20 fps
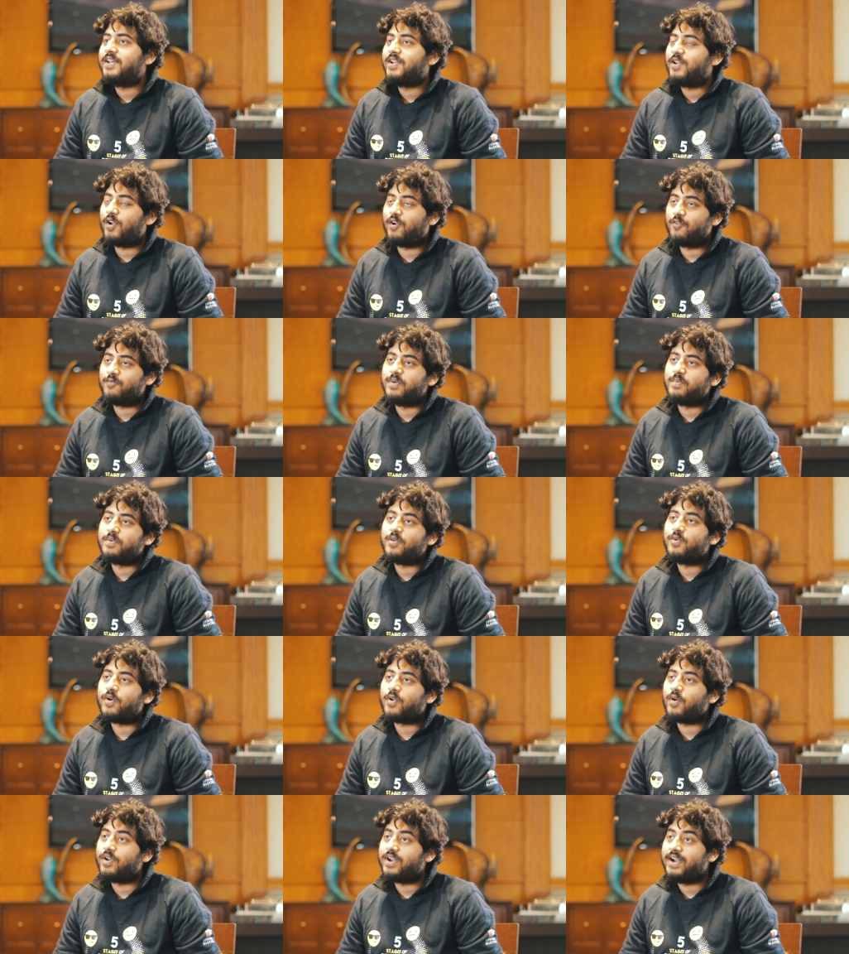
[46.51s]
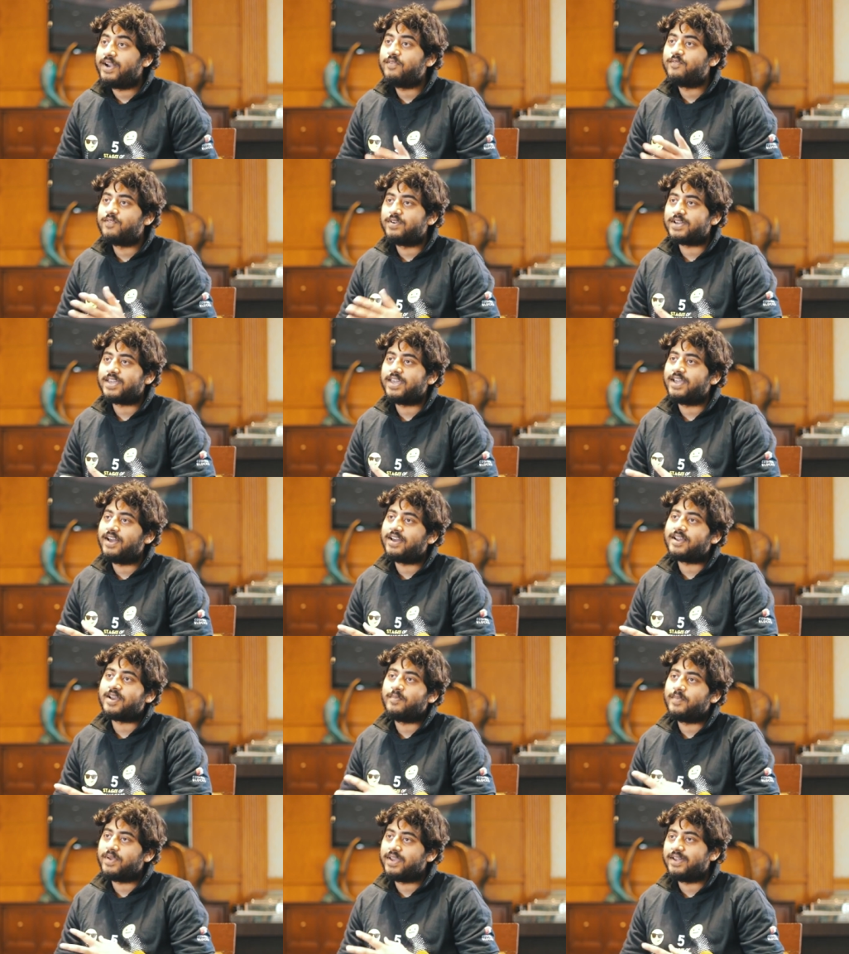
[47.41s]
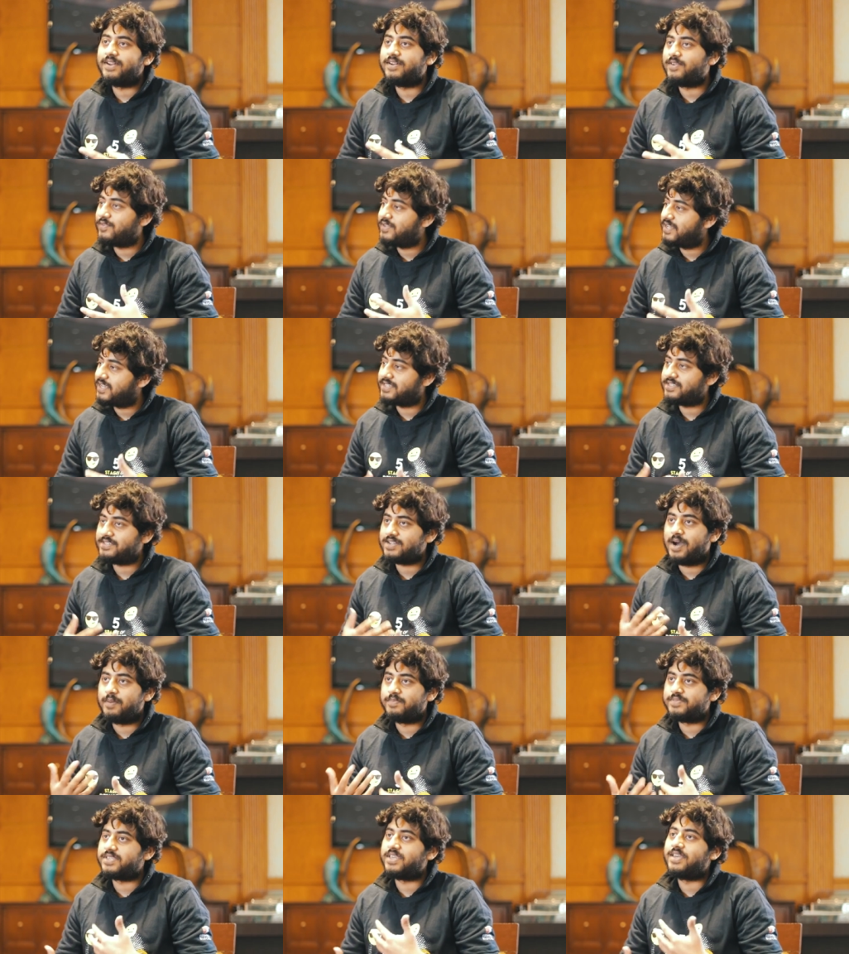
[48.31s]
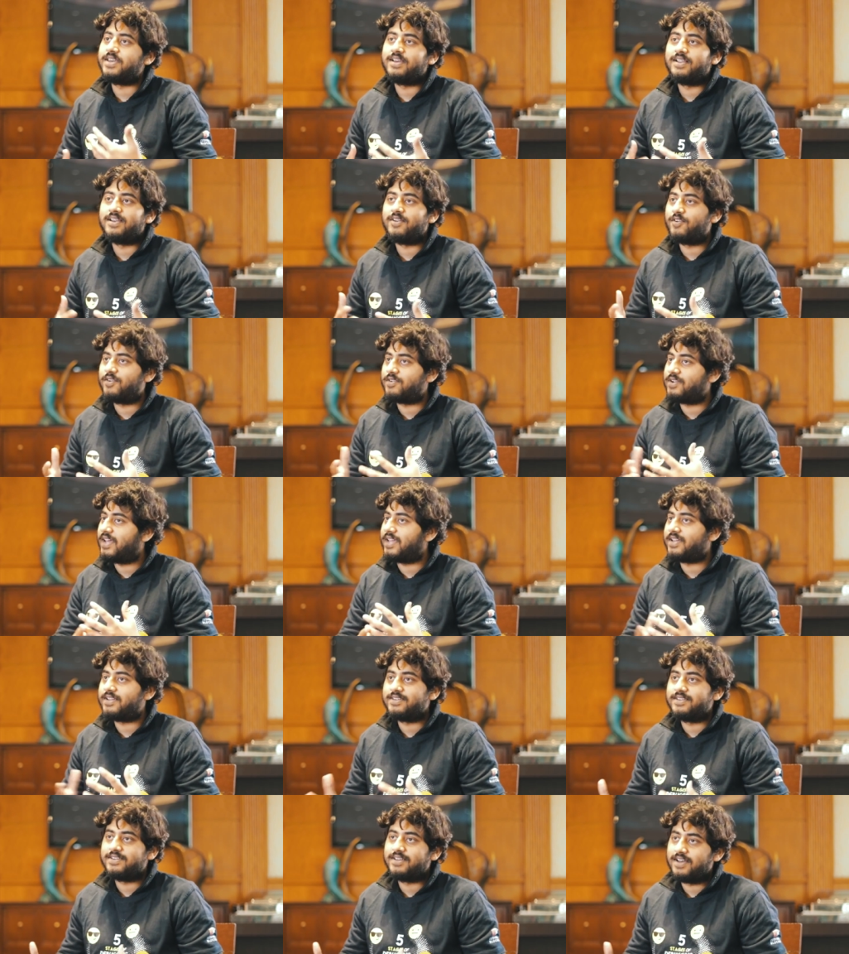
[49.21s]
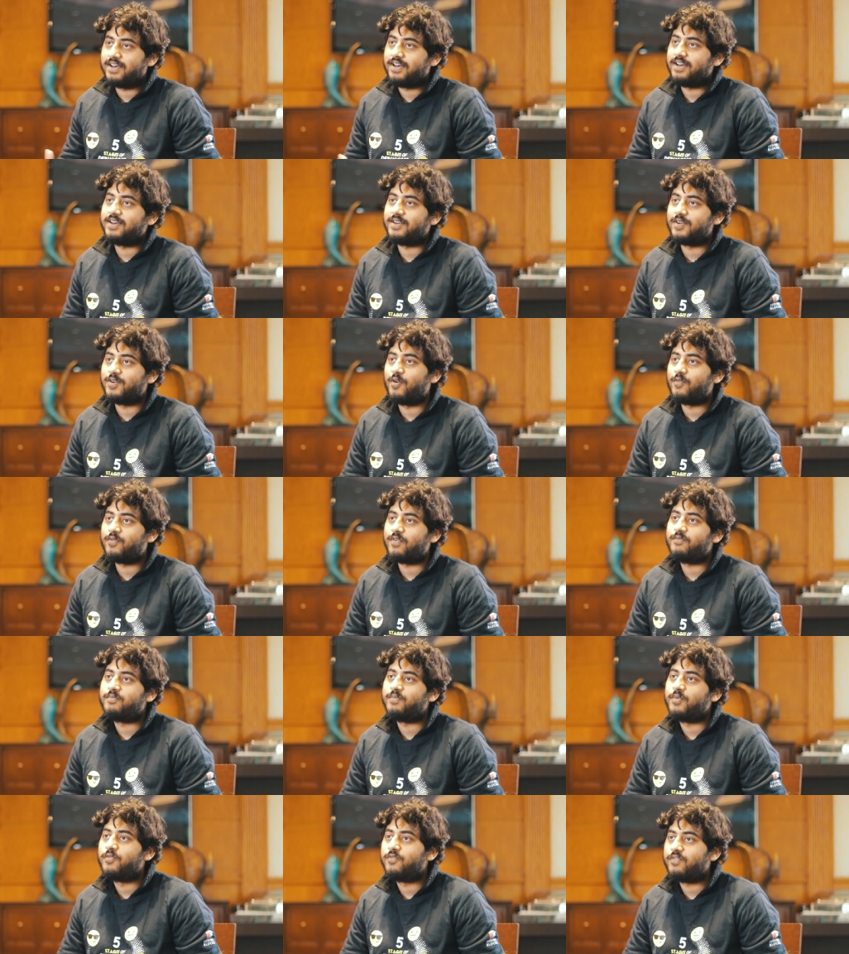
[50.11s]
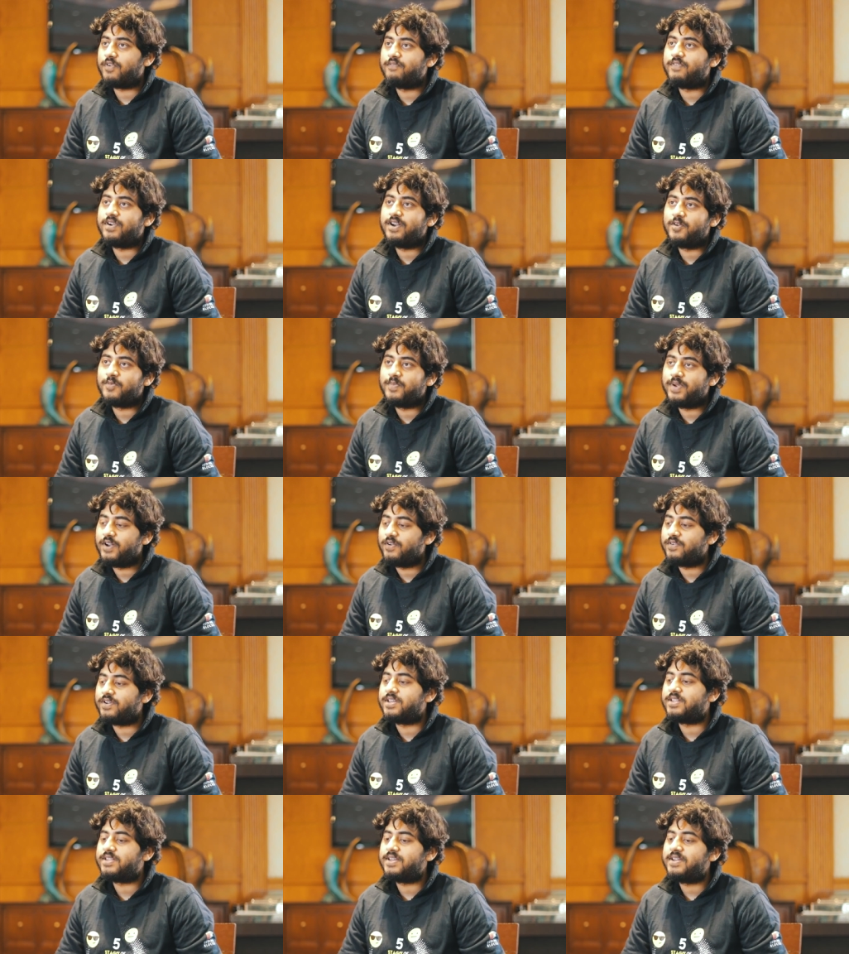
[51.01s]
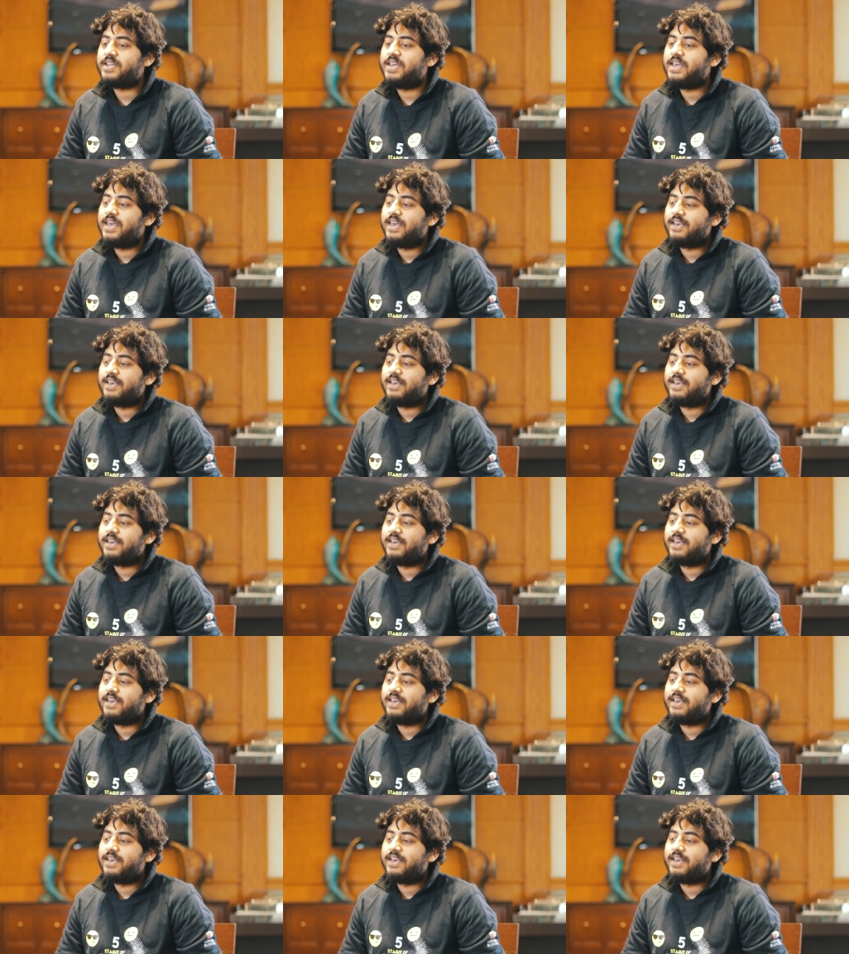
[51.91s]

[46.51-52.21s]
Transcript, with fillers: a lot of people who are already working are coming in to just upskill or like uh, go from move from one domain to another